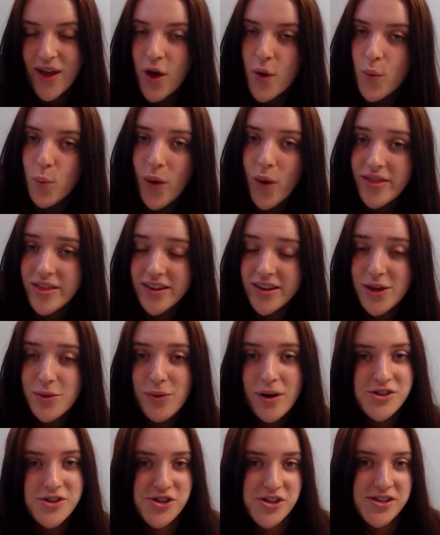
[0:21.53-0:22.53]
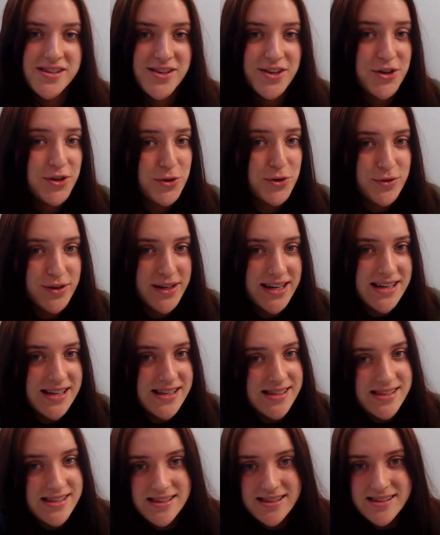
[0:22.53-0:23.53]
Whether you are just
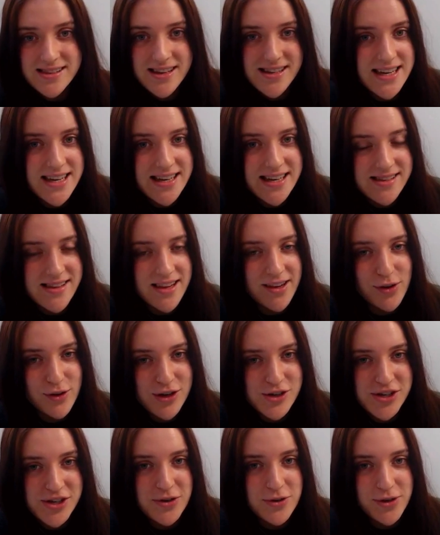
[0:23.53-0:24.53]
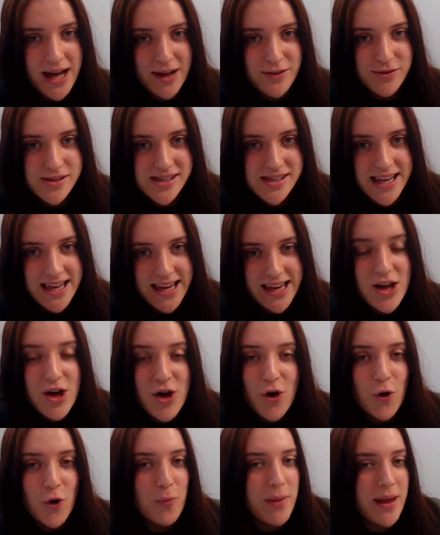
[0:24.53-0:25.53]
curious, studying psychology or counseling,
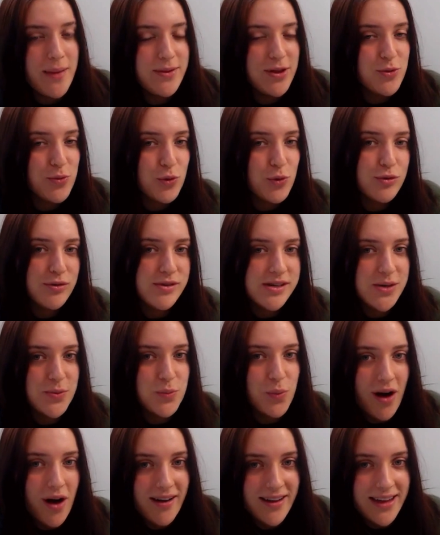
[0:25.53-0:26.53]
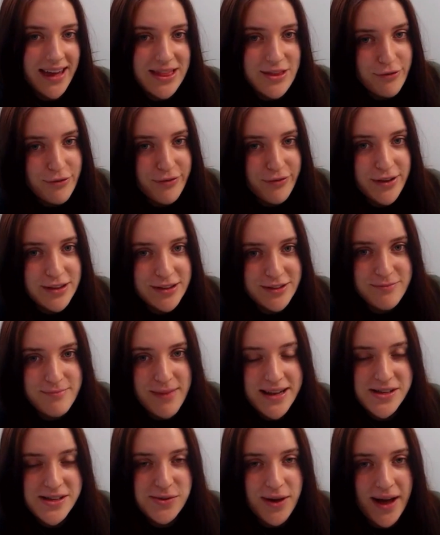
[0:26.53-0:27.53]
or maybe you already work in the field of
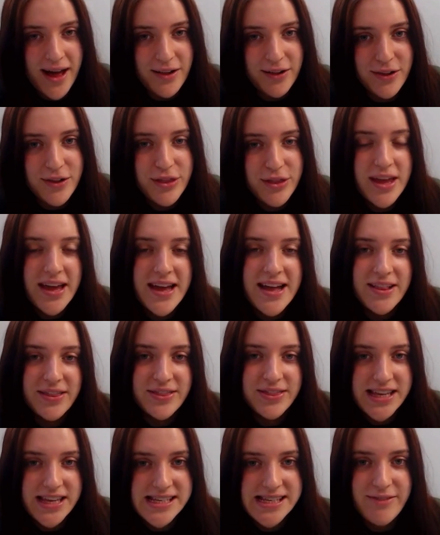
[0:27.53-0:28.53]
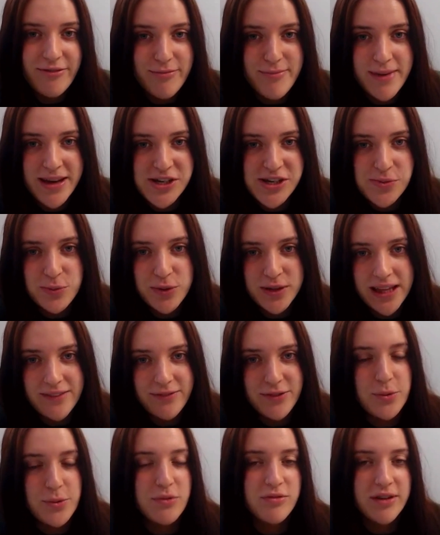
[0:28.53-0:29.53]
mental health, this information will give
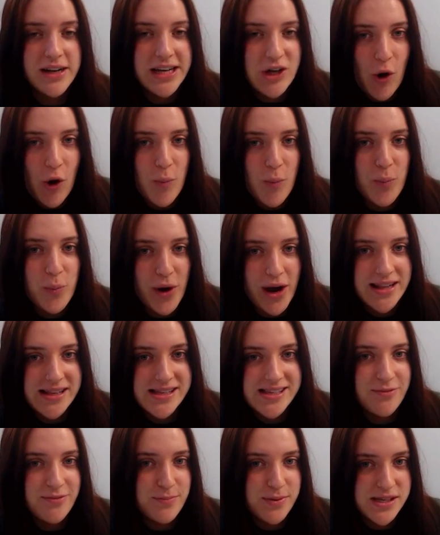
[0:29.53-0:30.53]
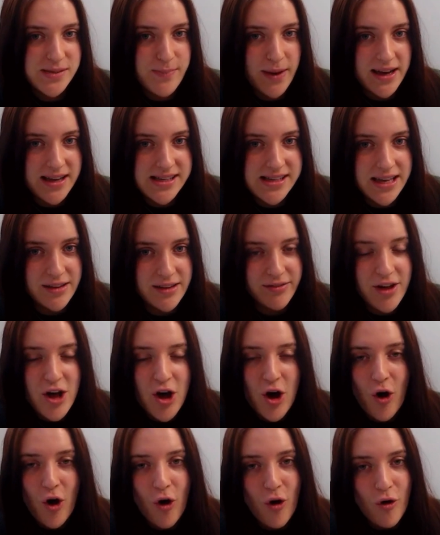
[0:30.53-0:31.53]
you a really comprehensive perspective
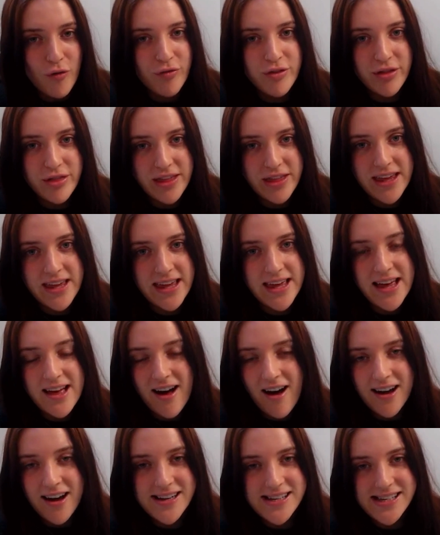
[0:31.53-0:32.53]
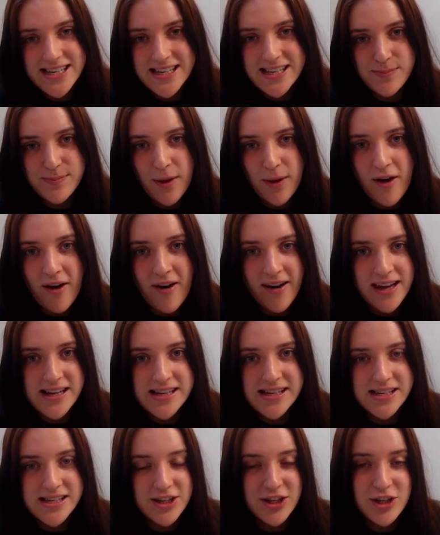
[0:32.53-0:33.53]
of the ideas
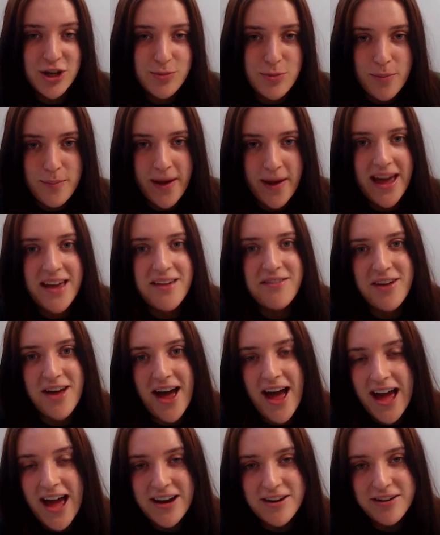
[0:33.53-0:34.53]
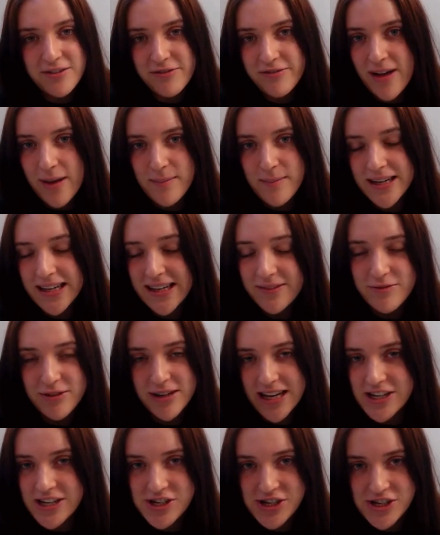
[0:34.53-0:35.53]
behind human behavior and family and
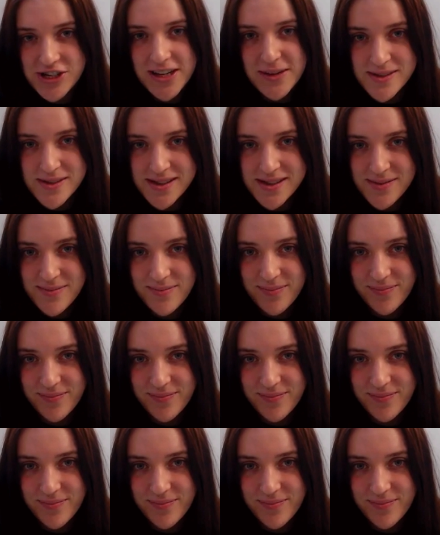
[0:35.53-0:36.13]
relationships.